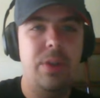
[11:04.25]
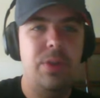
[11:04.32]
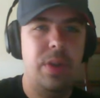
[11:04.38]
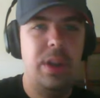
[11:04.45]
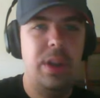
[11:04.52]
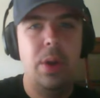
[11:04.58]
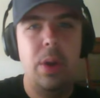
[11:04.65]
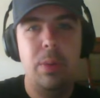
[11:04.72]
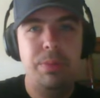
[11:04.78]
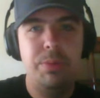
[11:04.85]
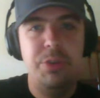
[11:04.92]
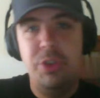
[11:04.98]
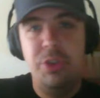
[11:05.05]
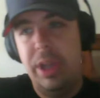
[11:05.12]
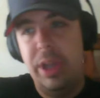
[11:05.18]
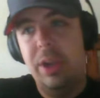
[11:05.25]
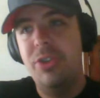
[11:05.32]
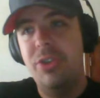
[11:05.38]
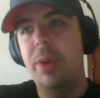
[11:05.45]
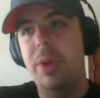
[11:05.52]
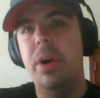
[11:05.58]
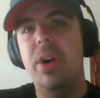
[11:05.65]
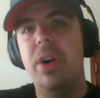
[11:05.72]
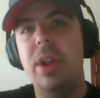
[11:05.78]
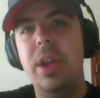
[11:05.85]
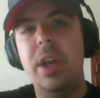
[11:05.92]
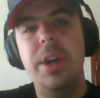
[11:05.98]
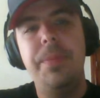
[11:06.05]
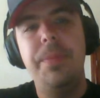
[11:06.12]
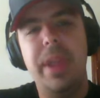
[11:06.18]
He's going to go get a jump ball,
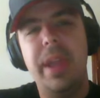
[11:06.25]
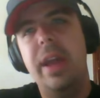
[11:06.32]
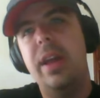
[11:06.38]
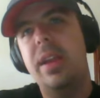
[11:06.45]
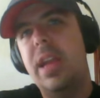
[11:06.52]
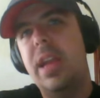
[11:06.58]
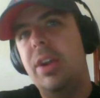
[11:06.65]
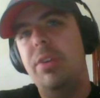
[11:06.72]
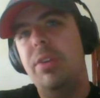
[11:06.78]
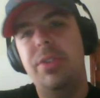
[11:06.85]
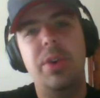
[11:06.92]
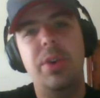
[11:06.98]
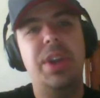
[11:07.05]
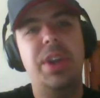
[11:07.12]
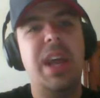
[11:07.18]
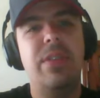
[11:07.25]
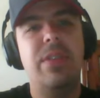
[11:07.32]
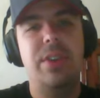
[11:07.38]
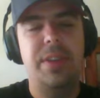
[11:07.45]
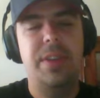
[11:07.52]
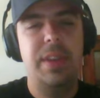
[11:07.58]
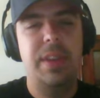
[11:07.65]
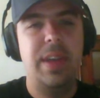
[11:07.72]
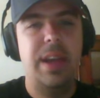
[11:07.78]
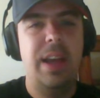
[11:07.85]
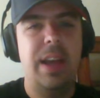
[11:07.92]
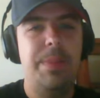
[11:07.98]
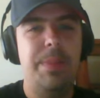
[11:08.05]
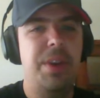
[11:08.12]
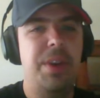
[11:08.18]
and Arizona never took the
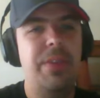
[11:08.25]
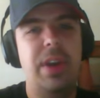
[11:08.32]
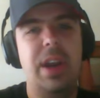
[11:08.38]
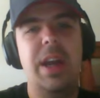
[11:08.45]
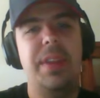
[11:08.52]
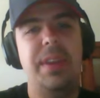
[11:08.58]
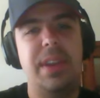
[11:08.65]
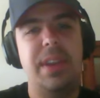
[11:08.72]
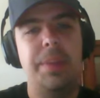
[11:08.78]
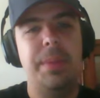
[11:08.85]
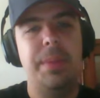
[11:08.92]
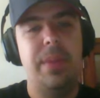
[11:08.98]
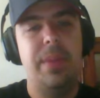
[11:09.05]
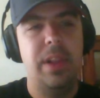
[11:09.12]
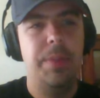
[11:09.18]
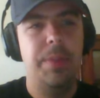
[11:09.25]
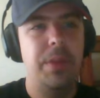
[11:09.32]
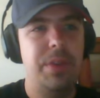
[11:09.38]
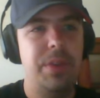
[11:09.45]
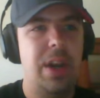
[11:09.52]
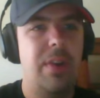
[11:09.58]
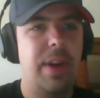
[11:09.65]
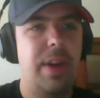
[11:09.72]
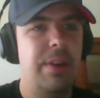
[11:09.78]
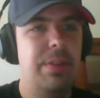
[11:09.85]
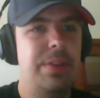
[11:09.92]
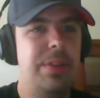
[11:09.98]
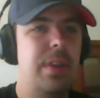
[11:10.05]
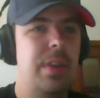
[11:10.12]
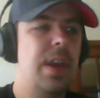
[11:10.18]
time or never had the time to develop those kind of
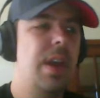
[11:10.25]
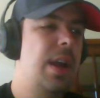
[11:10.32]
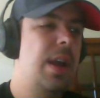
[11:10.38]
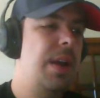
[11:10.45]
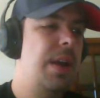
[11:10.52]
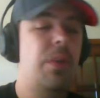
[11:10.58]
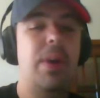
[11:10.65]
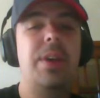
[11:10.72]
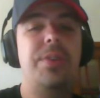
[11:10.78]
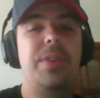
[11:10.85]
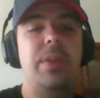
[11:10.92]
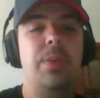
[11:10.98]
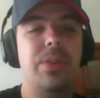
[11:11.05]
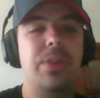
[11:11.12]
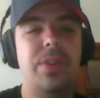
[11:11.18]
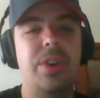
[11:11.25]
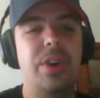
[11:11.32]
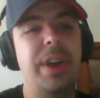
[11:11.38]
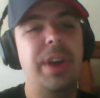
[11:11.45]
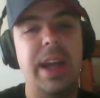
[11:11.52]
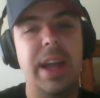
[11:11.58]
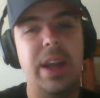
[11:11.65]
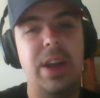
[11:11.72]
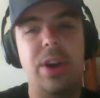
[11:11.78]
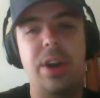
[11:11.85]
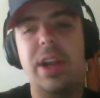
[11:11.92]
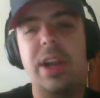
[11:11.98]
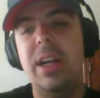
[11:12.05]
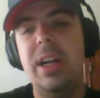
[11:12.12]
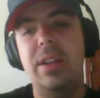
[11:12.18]
routes. And the routes he was good at are
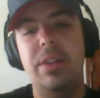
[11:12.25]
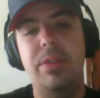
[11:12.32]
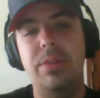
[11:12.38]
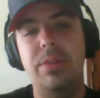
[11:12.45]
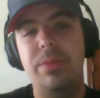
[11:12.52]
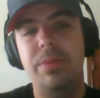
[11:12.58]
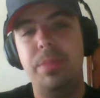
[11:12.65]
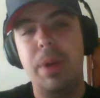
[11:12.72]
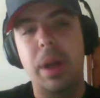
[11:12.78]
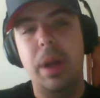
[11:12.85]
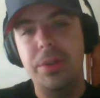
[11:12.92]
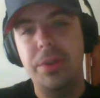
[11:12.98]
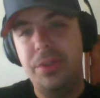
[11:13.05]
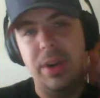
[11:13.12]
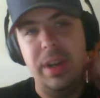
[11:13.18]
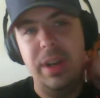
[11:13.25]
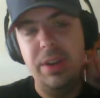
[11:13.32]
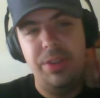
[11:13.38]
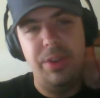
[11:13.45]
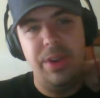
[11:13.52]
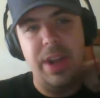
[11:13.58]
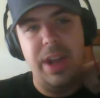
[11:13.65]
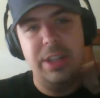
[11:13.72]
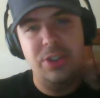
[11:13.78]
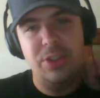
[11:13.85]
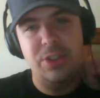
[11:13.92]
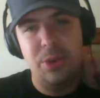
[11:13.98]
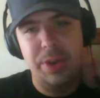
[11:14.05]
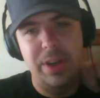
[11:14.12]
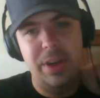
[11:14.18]
not bubble screens. They're not
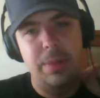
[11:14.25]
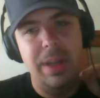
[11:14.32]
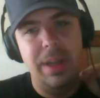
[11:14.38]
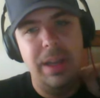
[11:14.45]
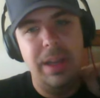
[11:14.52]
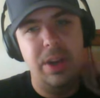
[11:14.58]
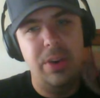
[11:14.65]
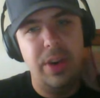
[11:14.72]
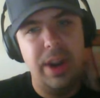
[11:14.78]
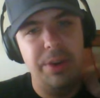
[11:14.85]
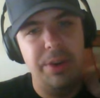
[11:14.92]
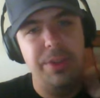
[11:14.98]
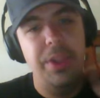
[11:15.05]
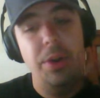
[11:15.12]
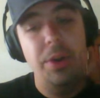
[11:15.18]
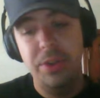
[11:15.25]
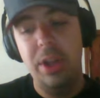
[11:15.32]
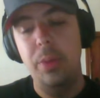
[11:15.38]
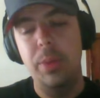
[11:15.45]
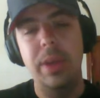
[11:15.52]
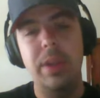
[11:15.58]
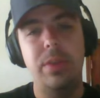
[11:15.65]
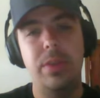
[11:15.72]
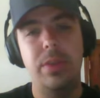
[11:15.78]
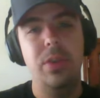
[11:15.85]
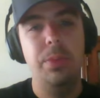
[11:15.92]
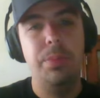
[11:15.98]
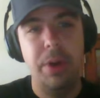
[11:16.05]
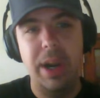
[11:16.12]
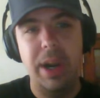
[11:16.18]
short intermediate routes. Those all went
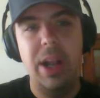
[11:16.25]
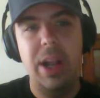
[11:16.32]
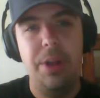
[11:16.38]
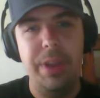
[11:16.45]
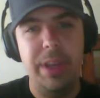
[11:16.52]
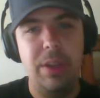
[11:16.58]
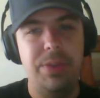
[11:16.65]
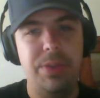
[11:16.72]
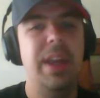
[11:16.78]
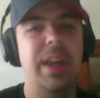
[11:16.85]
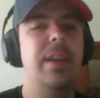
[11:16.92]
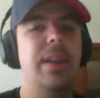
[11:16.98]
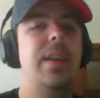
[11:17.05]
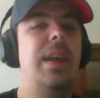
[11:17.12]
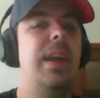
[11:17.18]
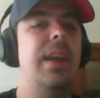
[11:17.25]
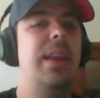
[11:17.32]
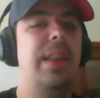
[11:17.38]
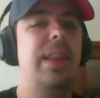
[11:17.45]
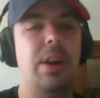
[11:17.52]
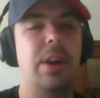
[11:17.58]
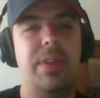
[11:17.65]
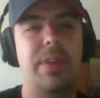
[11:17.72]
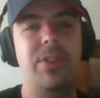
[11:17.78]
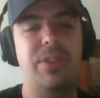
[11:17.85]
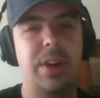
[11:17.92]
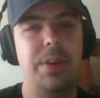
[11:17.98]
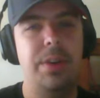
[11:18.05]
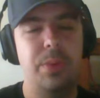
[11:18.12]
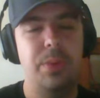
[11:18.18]
to Brown, like you said, and Larry
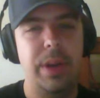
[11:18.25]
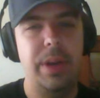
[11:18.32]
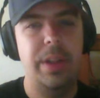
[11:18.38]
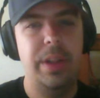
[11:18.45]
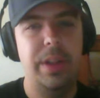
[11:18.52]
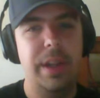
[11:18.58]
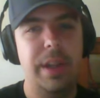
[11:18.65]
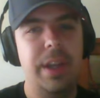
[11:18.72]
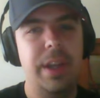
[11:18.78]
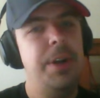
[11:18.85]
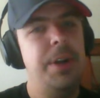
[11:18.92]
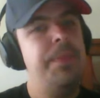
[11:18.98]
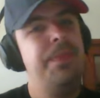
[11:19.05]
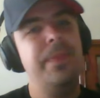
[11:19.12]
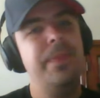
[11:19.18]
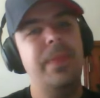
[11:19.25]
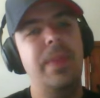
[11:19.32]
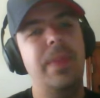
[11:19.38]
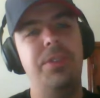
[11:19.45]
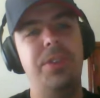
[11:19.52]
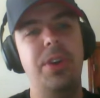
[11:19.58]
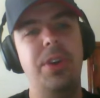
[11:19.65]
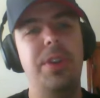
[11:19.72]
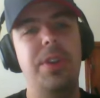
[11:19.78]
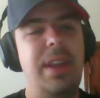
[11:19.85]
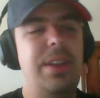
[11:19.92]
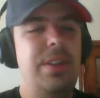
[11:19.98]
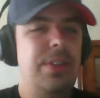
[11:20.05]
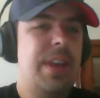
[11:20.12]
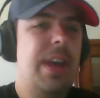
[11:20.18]
Fitzgerald as well. So
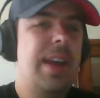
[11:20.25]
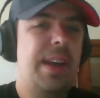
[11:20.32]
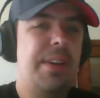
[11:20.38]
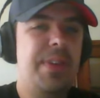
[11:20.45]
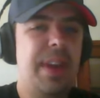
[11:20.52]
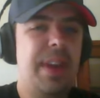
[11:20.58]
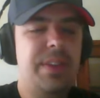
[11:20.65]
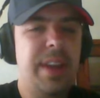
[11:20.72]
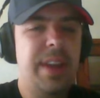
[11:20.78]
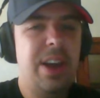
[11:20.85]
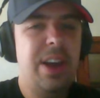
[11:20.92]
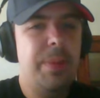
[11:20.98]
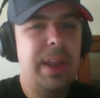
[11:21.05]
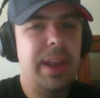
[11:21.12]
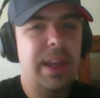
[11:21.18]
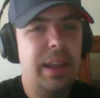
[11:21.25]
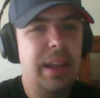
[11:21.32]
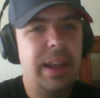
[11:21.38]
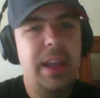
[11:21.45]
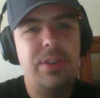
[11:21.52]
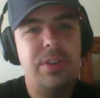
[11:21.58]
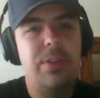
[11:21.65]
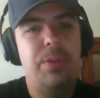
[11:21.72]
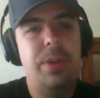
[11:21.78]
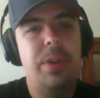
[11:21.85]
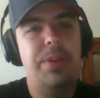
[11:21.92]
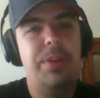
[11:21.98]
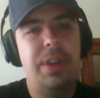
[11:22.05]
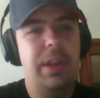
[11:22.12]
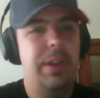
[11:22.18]
he just kind of got phased out, man. Like, it's just one of
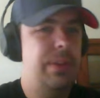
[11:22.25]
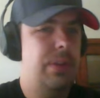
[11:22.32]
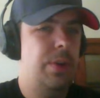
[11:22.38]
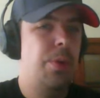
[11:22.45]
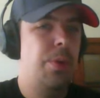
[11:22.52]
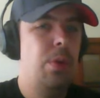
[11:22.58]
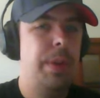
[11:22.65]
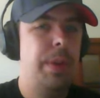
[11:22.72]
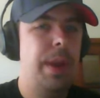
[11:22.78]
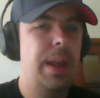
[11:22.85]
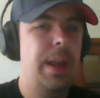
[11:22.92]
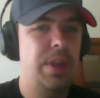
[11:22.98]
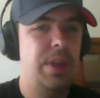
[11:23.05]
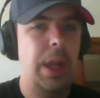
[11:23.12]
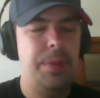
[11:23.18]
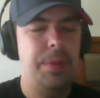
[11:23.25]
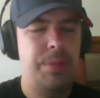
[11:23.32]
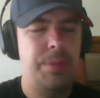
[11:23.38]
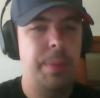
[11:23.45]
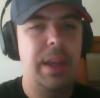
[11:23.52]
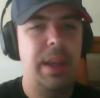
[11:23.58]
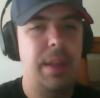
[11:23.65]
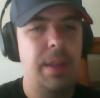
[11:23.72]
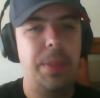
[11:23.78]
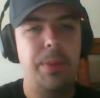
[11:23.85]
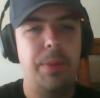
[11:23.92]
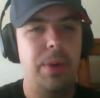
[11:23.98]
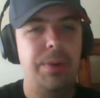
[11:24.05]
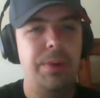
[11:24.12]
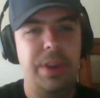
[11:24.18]
those things. If your quarterback isn't comfortable making the
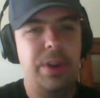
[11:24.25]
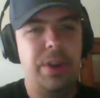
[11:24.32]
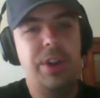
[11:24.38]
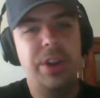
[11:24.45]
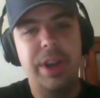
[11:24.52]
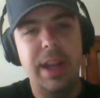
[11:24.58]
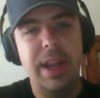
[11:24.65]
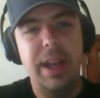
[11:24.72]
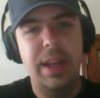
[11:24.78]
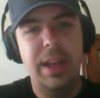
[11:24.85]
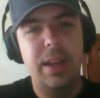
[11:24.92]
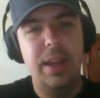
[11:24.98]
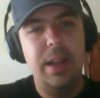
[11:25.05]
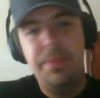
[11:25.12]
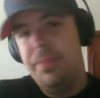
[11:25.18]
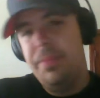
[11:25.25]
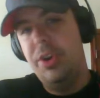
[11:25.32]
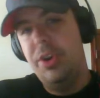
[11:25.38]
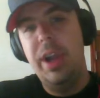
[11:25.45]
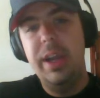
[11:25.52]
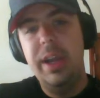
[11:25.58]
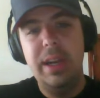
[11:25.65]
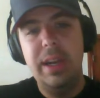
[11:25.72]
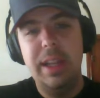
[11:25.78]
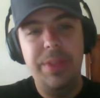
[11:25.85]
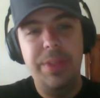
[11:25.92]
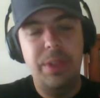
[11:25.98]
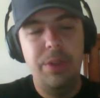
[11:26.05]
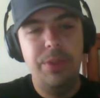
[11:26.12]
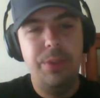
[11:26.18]
throws that you're good at, you're not going to
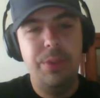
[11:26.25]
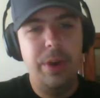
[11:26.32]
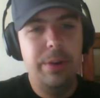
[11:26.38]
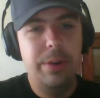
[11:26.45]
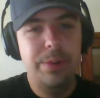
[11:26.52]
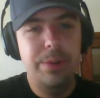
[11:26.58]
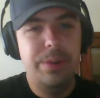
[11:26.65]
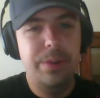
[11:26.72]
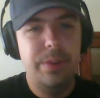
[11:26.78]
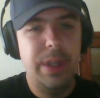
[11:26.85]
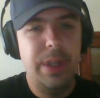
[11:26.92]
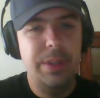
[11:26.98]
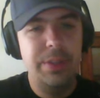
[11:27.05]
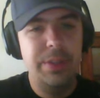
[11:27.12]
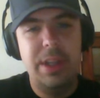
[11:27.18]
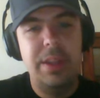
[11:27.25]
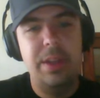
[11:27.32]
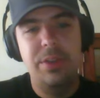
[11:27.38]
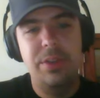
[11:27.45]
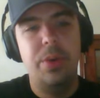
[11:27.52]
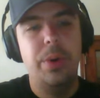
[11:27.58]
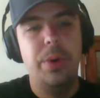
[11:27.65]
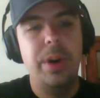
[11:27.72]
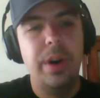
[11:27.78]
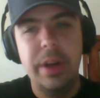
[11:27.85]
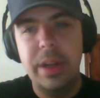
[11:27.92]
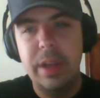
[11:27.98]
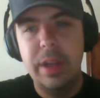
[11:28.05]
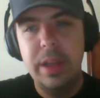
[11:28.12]
get those throws. That's just how that's going to work.